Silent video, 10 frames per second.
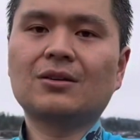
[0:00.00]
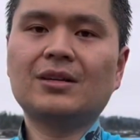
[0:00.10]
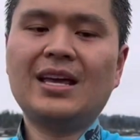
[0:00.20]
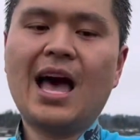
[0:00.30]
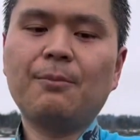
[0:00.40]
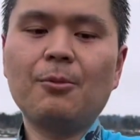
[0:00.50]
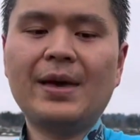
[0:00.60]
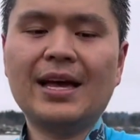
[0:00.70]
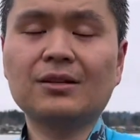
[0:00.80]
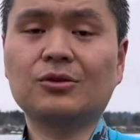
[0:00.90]
any Apple
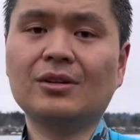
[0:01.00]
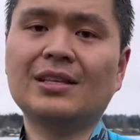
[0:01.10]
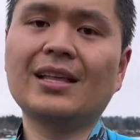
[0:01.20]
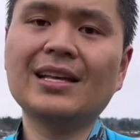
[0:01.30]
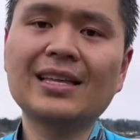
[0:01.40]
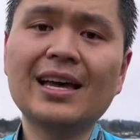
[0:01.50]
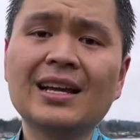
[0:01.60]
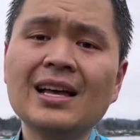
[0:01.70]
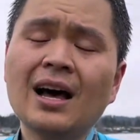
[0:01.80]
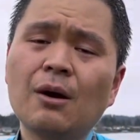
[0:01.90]
Band or anything like that.
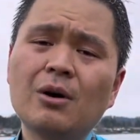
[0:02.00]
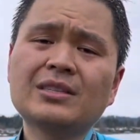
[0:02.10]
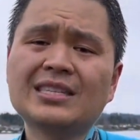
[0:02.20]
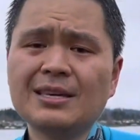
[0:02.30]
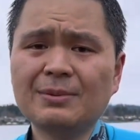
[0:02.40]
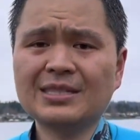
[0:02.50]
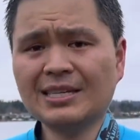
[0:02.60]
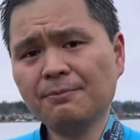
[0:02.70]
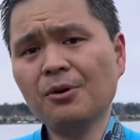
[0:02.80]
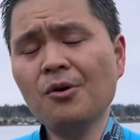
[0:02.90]
I wanted to keep it
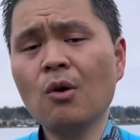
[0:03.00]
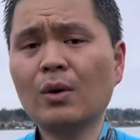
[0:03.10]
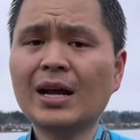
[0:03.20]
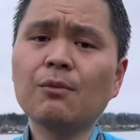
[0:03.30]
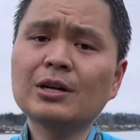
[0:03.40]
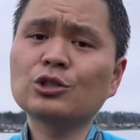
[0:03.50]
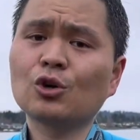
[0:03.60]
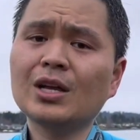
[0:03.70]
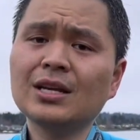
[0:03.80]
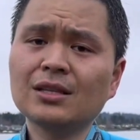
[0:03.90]
simple. When I was
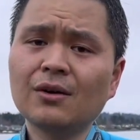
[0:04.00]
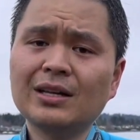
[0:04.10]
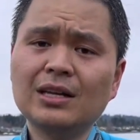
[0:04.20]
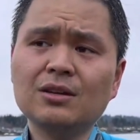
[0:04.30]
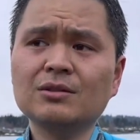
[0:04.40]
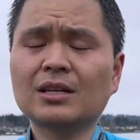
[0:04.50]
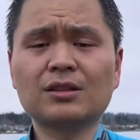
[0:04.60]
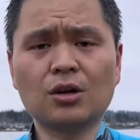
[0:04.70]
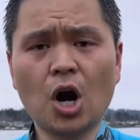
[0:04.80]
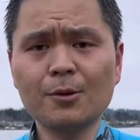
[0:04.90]
training though, I did use the
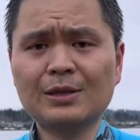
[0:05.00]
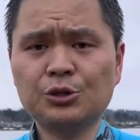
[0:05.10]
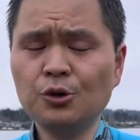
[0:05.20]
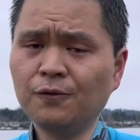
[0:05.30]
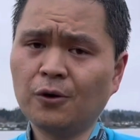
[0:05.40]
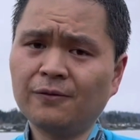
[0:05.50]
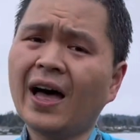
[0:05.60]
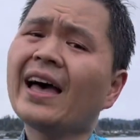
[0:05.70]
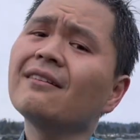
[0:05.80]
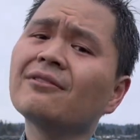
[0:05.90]
Garmin
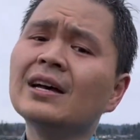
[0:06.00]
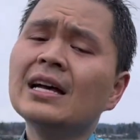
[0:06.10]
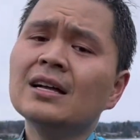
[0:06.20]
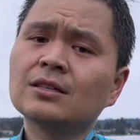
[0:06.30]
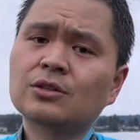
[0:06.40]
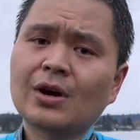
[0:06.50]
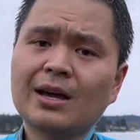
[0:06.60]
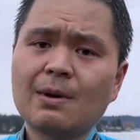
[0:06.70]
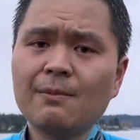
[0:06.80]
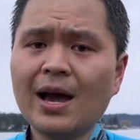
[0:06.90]
245 to track
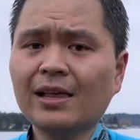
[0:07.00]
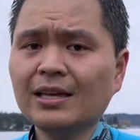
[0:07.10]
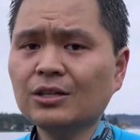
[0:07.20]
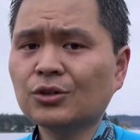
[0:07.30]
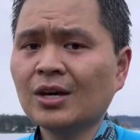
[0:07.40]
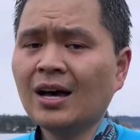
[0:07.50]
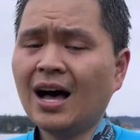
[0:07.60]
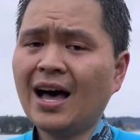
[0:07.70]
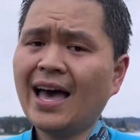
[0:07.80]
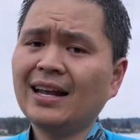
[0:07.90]
my mileage.
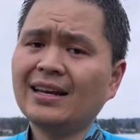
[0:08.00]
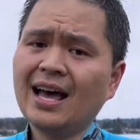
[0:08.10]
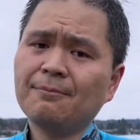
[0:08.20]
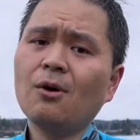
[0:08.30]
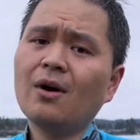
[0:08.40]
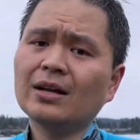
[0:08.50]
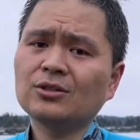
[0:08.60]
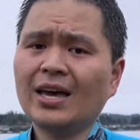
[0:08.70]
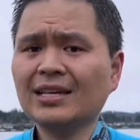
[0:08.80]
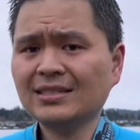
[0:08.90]
I had an Apple Watch
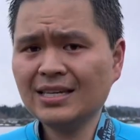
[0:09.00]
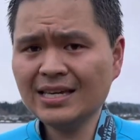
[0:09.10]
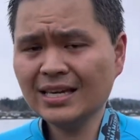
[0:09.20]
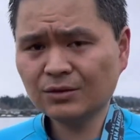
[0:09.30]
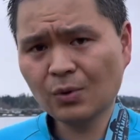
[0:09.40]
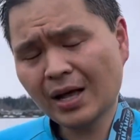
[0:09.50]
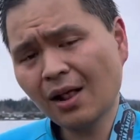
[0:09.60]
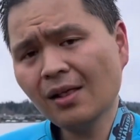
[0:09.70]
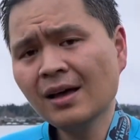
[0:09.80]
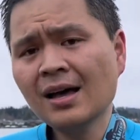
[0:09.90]
SE as
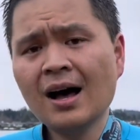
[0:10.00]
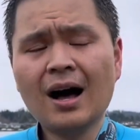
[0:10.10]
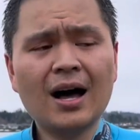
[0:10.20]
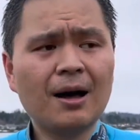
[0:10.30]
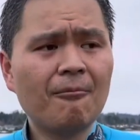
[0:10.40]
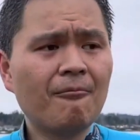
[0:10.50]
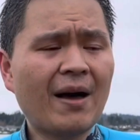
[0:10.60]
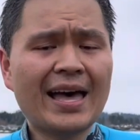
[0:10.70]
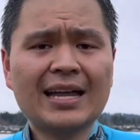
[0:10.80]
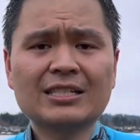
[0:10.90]
well.
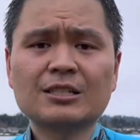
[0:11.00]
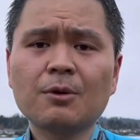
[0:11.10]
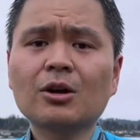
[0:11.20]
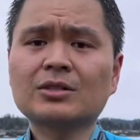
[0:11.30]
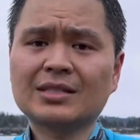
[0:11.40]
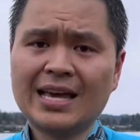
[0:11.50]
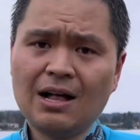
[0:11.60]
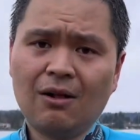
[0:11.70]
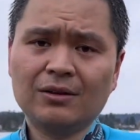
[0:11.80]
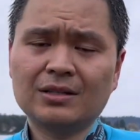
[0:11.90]
I had a smart
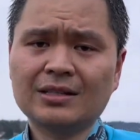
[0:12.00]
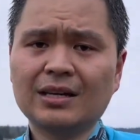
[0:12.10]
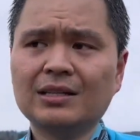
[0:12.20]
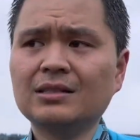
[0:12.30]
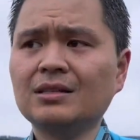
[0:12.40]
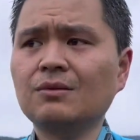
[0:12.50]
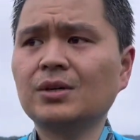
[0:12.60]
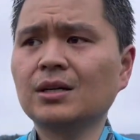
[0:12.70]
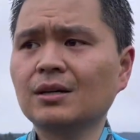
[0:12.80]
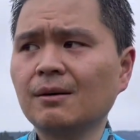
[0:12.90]
scale to kind of see
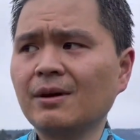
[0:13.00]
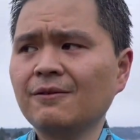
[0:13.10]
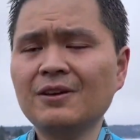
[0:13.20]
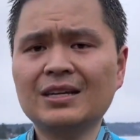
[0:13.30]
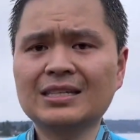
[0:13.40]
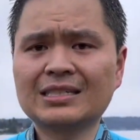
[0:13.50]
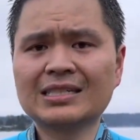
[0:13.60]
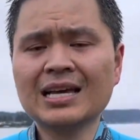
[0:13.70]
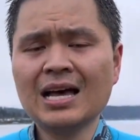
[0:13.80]
where my fitness